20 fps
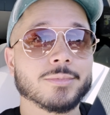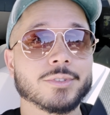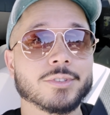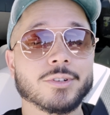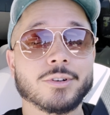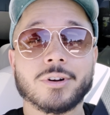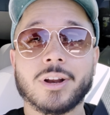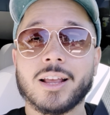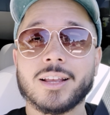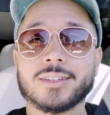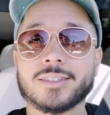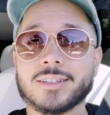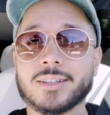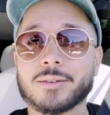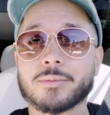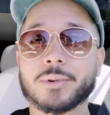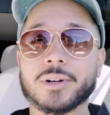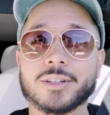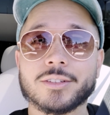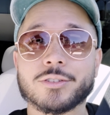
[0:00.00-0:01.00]
It's
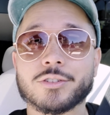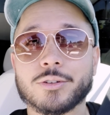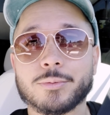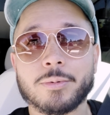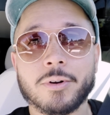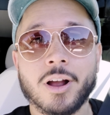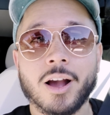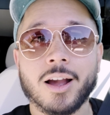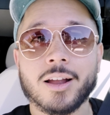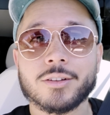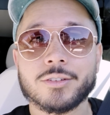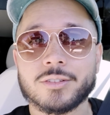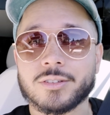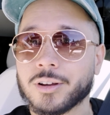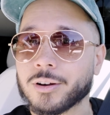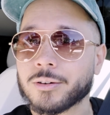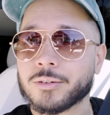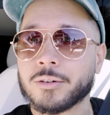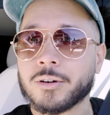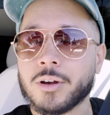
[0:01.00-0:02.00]
crazy, but it's super hot,
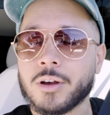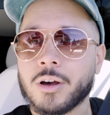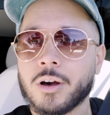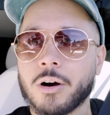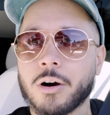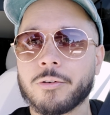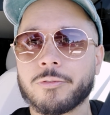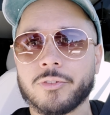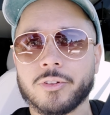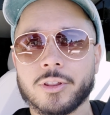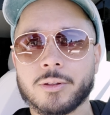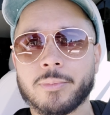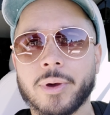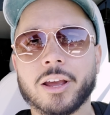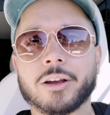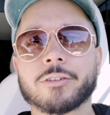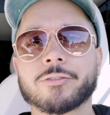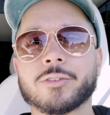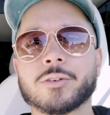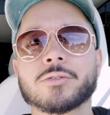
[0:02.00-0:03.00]
so hopefully the
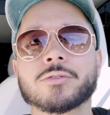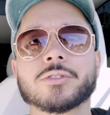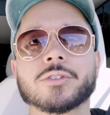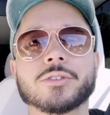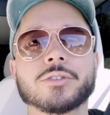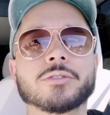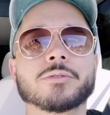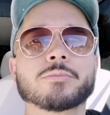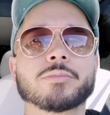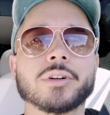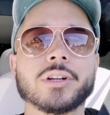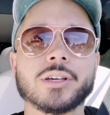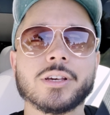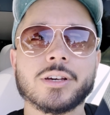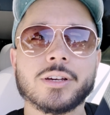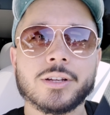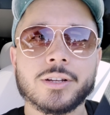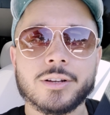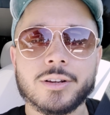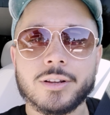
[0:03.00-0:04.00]
microphones are doing pretty
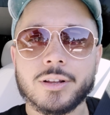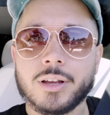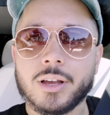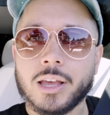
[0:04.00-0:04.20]
good.